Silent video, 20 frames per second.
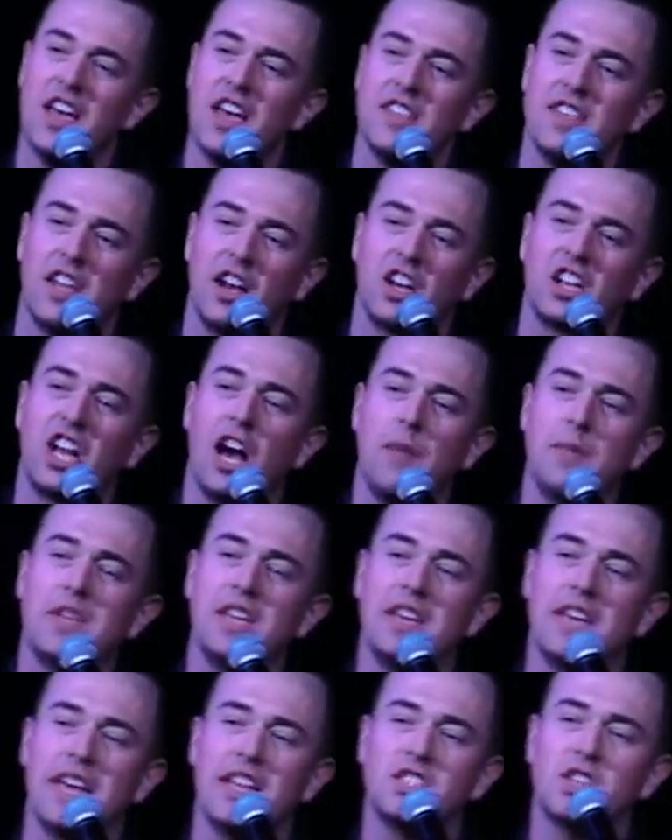that are coming
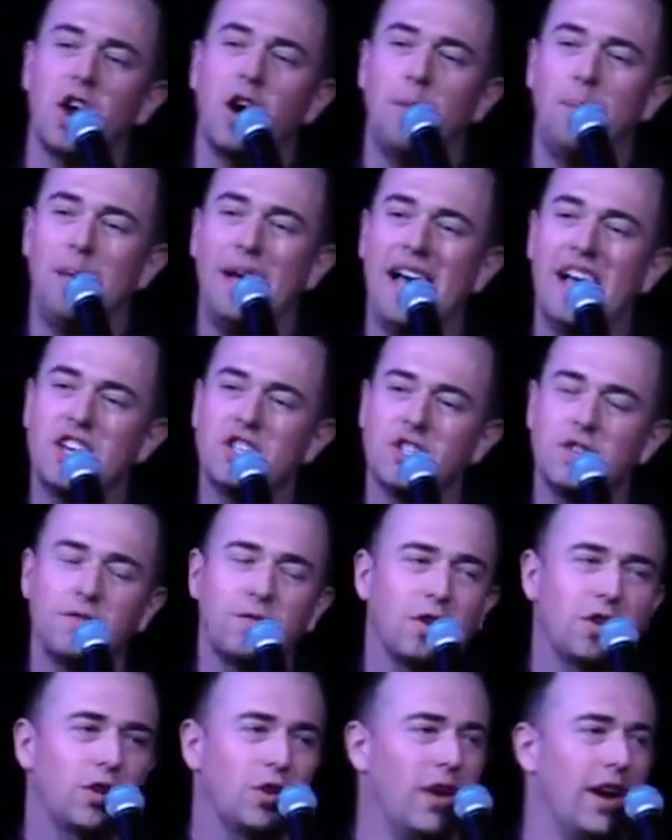against our passion for
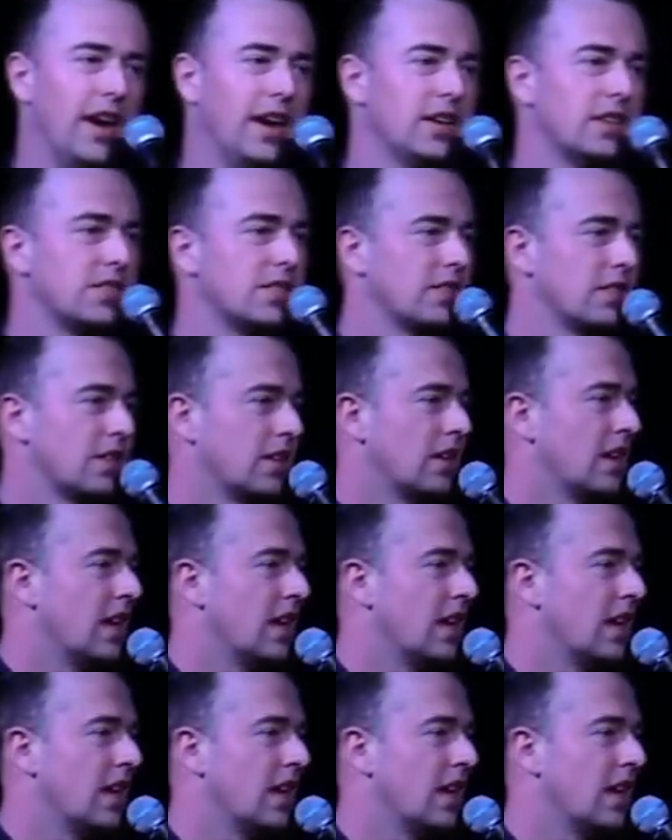Christ